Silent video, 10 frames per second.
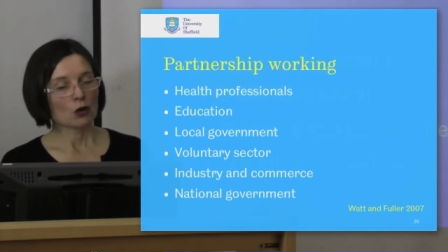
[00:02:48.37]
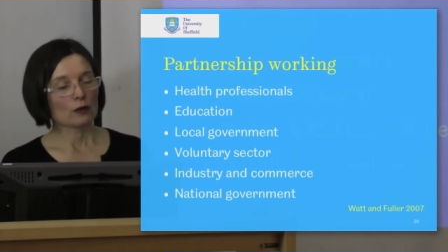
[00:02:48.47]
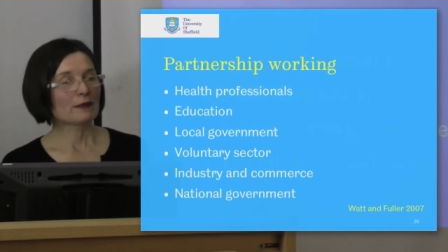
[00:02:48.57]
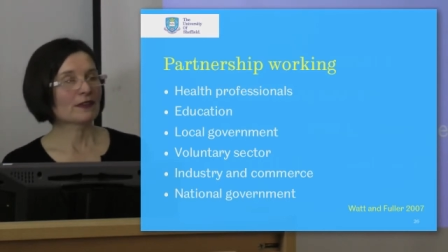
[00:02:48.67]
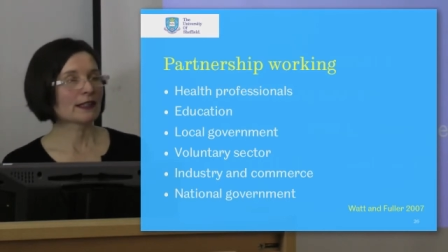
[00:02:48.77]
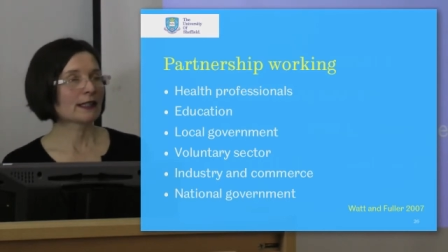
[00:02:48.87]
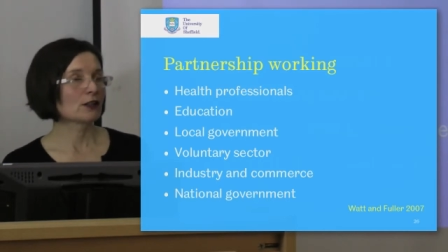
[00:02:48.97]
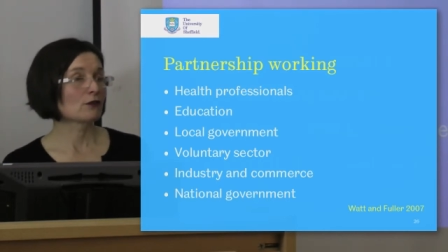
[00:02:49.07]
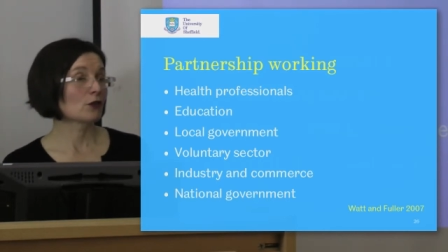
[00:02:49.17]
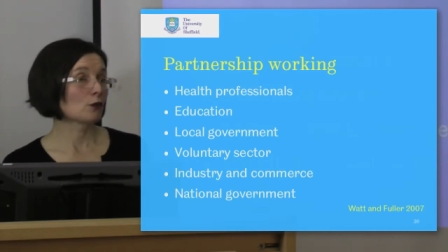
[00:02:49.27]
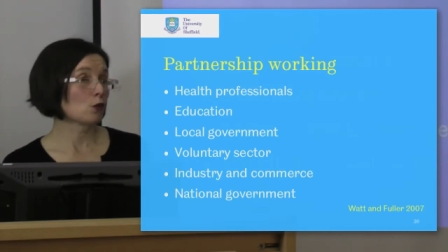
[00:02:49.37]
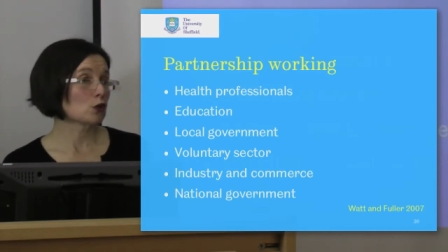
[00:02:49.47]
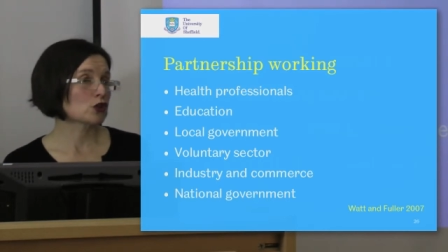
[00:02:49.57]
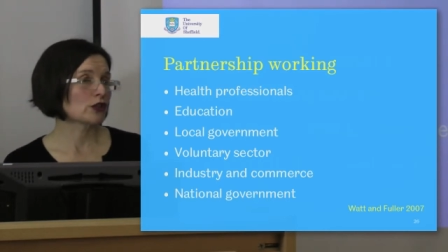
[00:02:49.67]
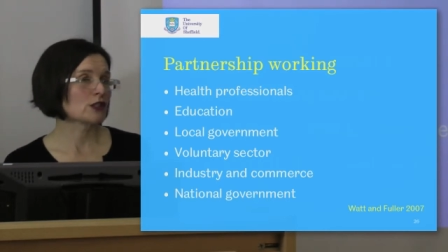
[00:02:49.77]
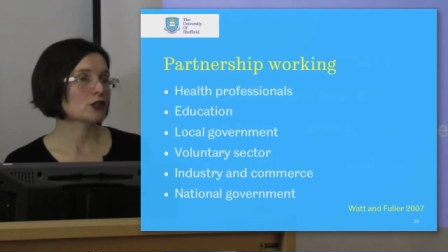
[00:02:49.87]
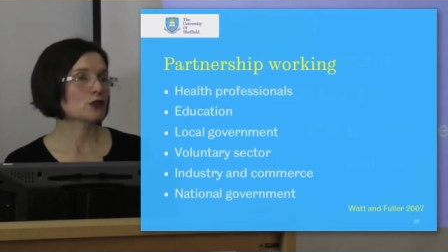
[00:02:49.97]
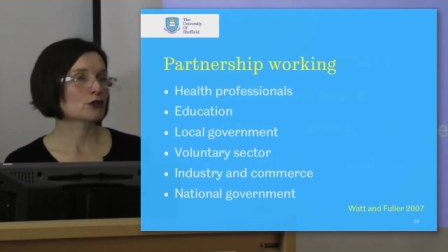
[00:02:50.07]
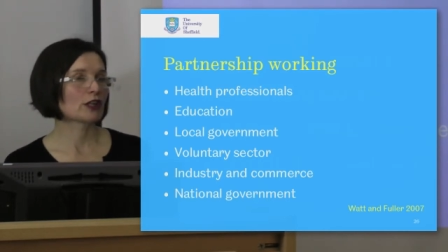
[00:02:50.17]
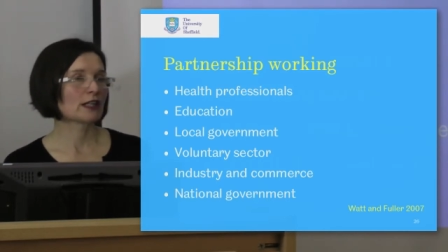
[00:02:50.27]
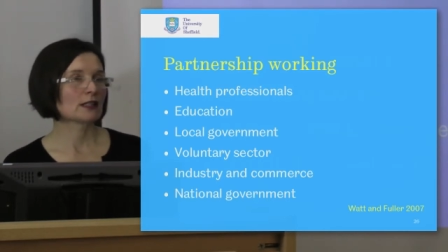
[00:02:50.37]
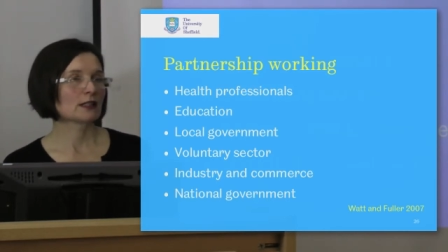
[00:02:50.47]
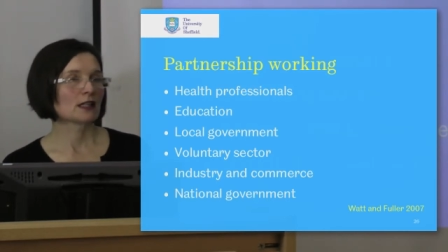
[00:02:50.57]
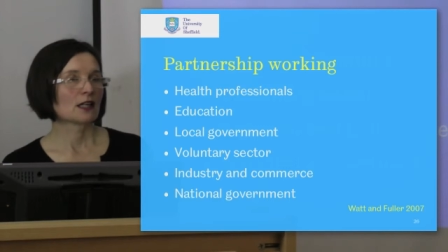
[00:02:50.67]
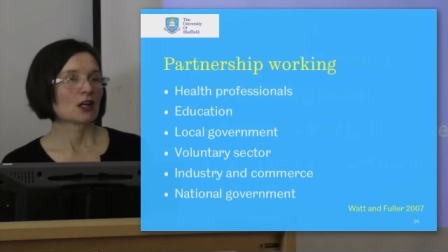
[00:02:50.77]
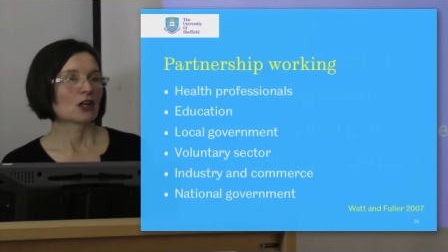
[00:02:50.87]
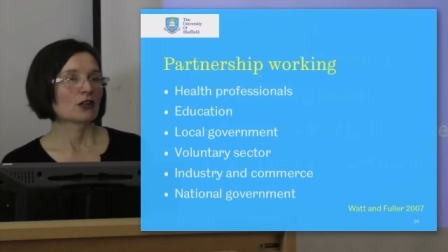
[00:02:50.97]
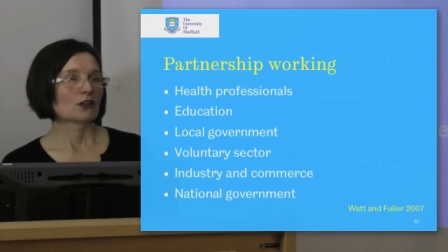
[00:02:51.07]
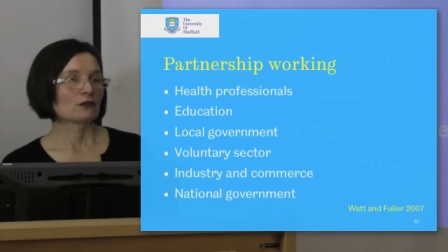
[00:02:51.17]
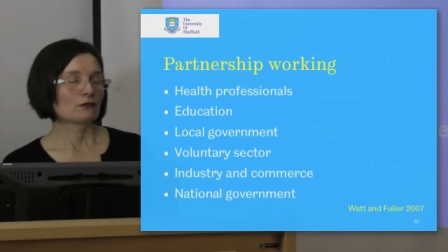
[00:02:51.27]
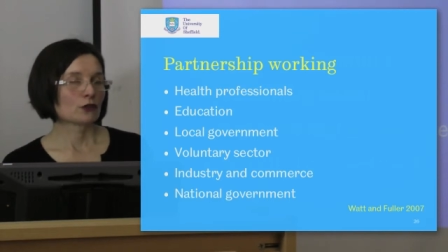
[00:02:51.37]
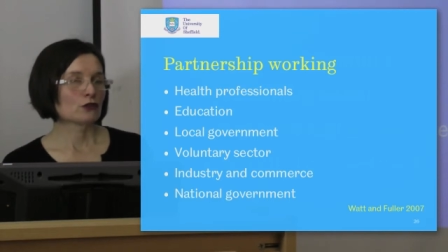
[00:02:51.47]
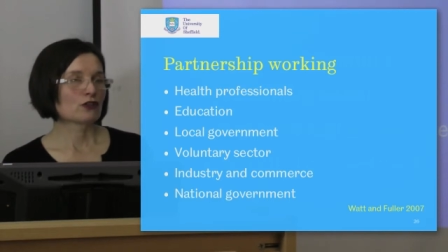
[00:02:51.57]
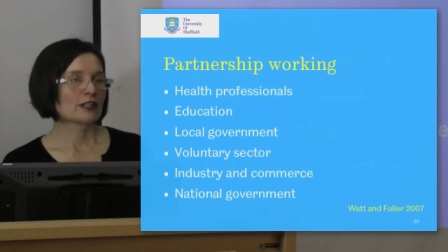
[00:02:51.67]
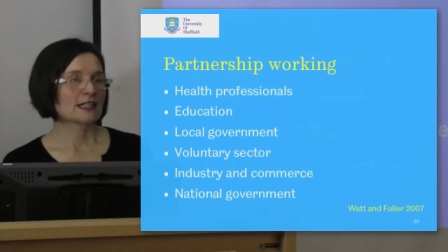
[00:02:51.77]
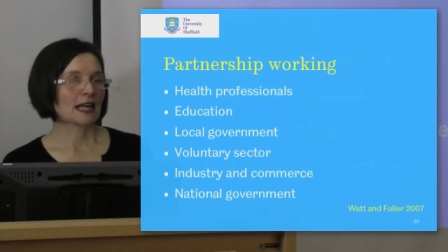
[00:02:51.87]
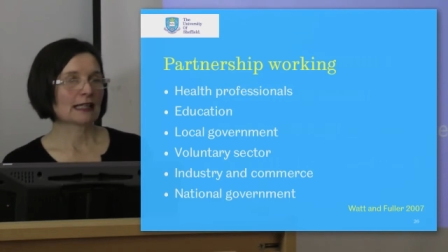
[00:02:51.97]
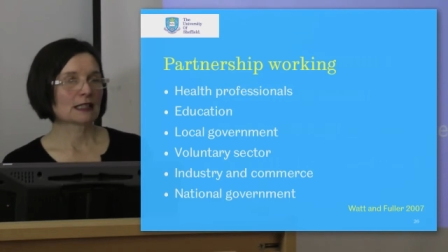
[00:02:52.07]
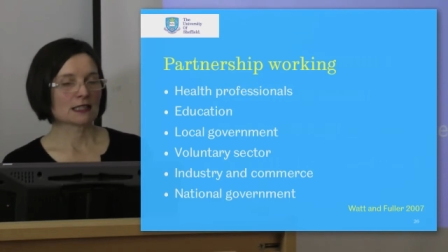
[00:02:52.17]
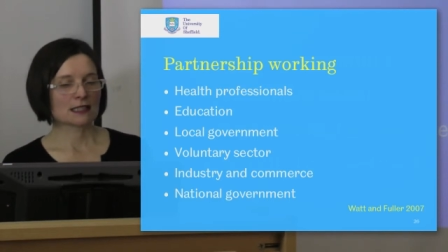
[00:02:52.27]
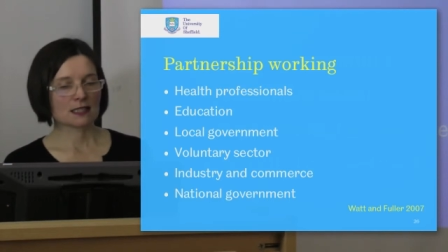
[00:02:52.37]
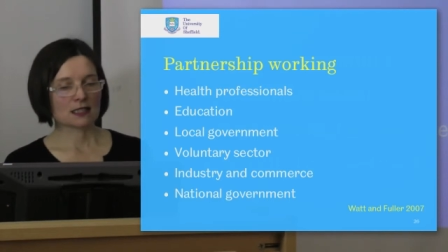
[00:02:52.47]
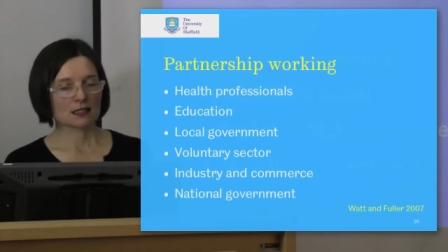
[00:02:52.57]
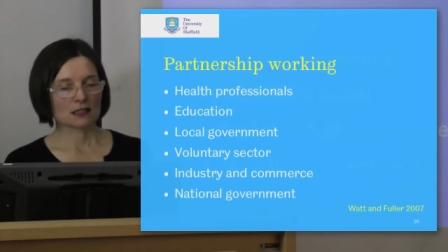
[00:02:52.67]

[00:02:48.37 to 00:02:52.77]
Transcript: we'd be thinking of the water industry, food retailers,